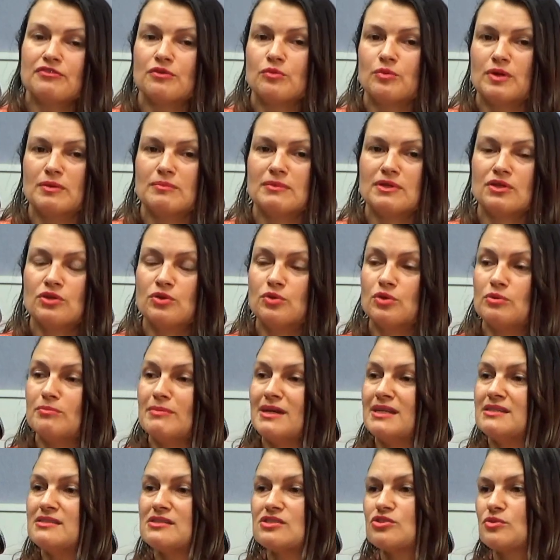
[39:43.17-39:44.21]
And for women who
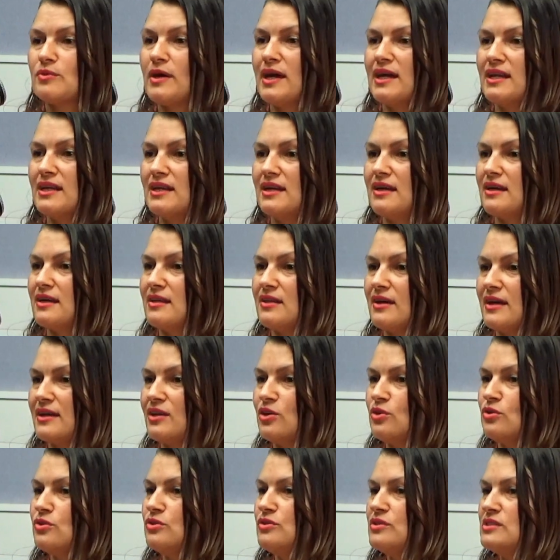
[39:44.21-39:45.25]
are menstruating,
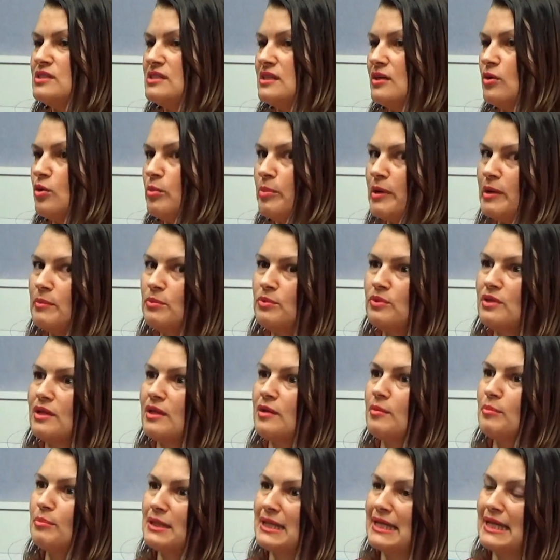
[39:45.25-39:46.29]
like you're losing, or people
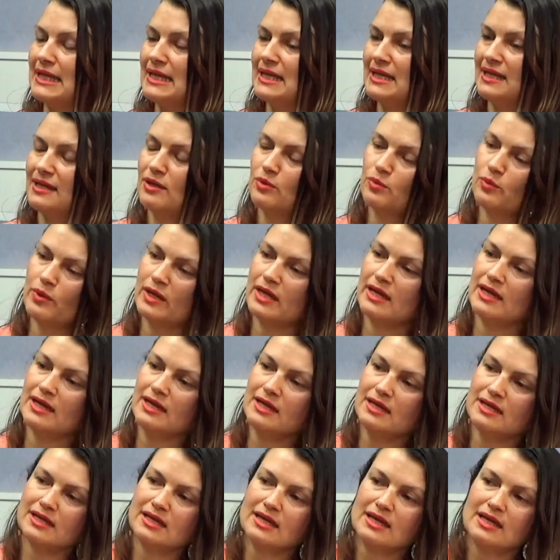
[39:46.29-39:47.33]
that are bleeding and
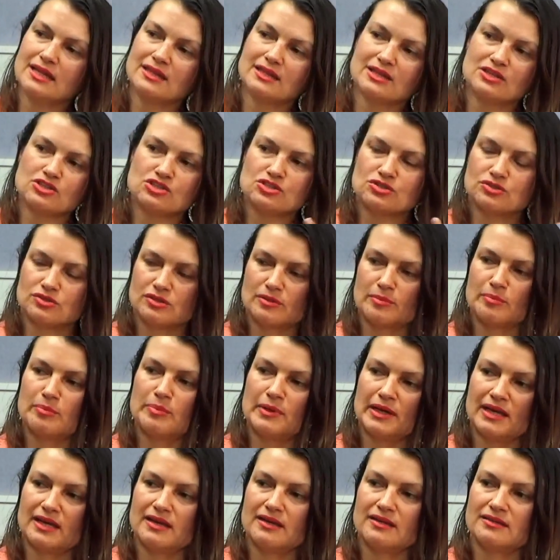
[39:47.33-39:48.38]
weak, they
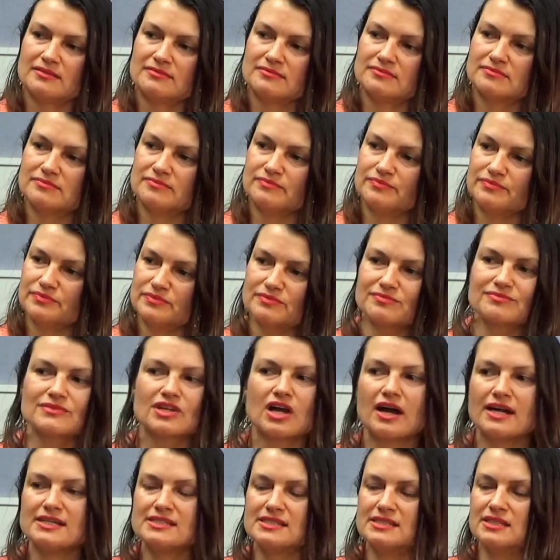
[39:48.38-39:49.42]
shouldn't be
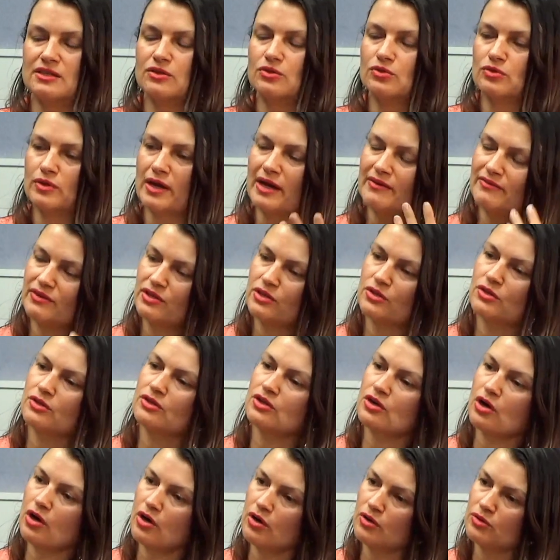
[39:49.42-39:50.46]
icing or having a
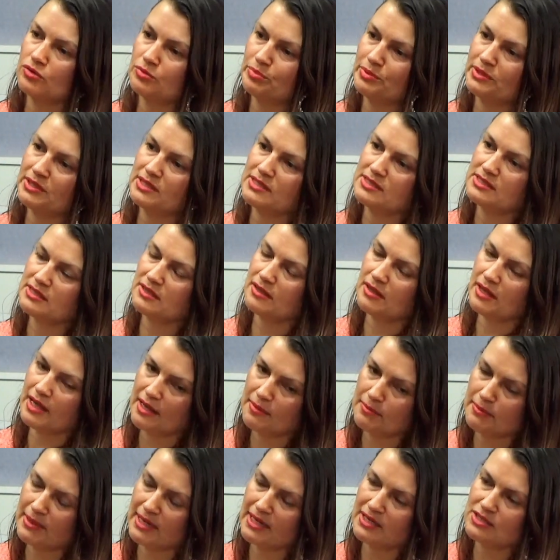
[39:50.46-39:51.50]
lot of cold, because
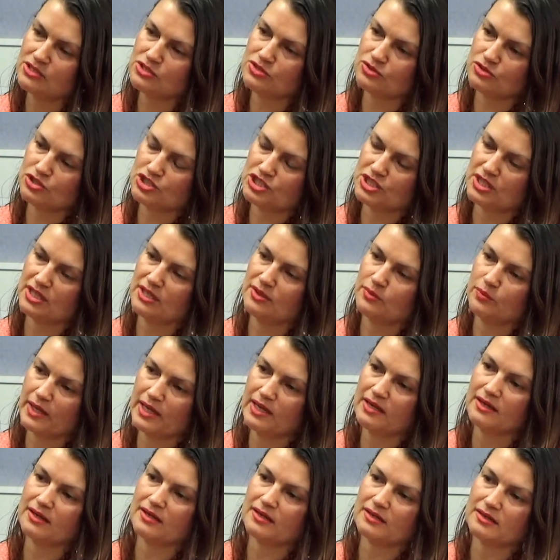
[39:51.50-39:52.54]
it makes your chi
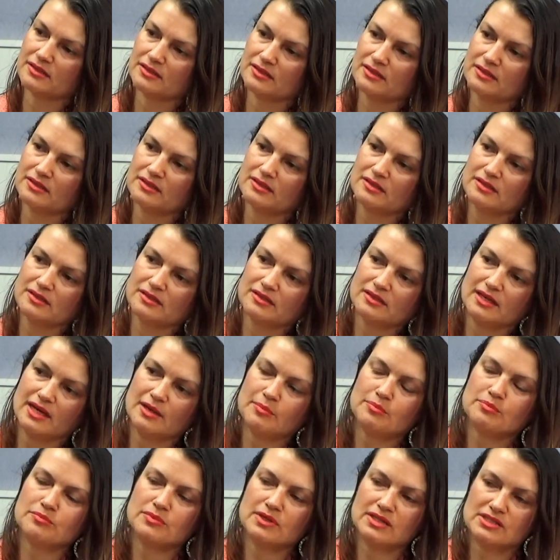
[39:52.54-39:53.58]
weaker.
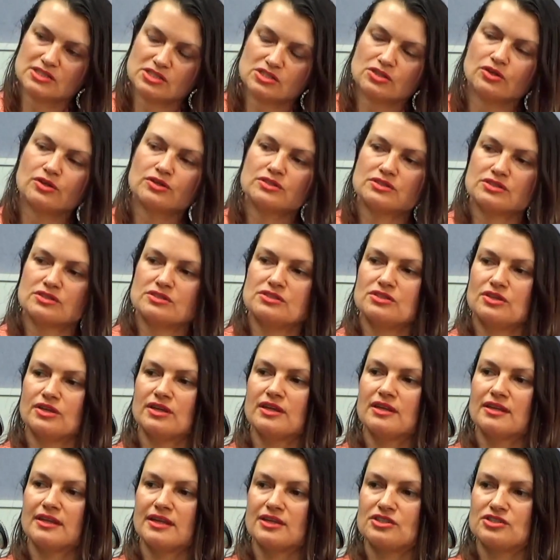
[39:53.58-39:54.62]
It slows the
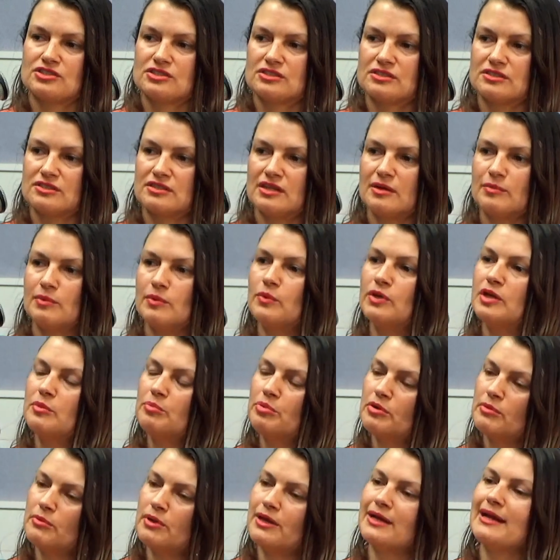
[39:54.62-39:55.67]
circulation. And we
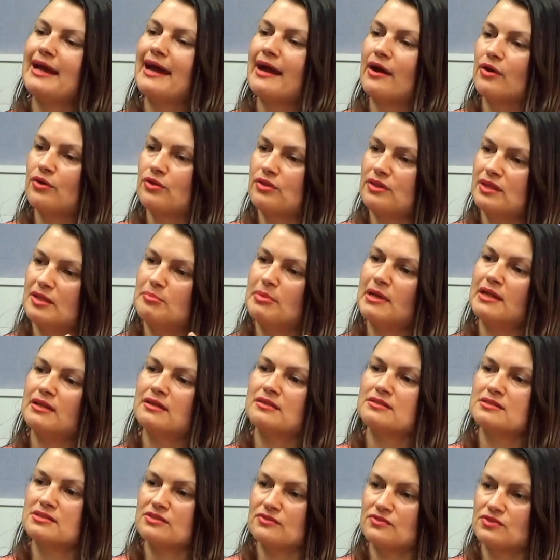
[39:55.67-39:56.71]
want to promote a healthy
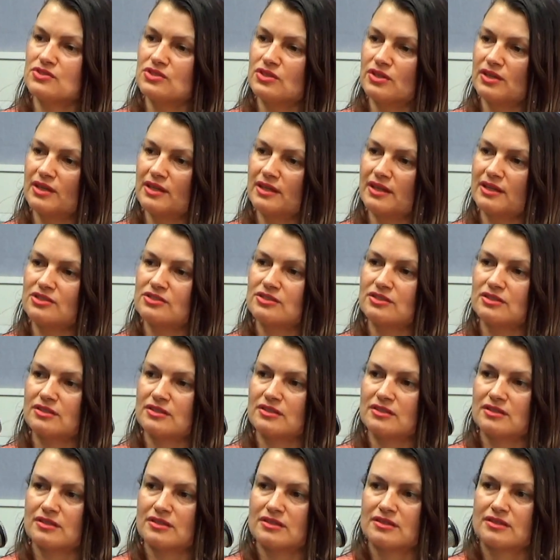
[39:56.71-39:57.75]
balance of
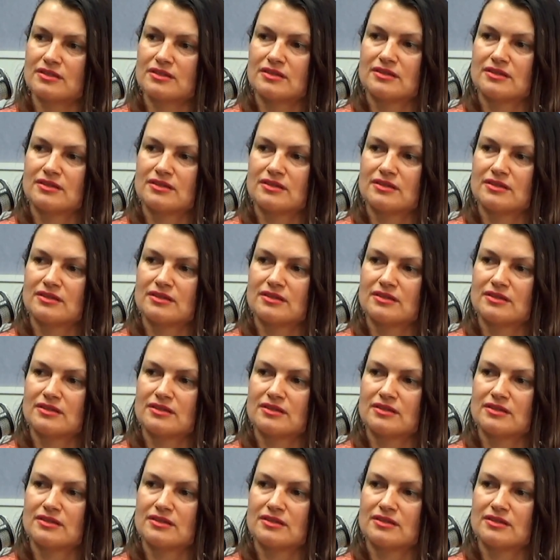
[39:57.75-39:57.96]
circulation.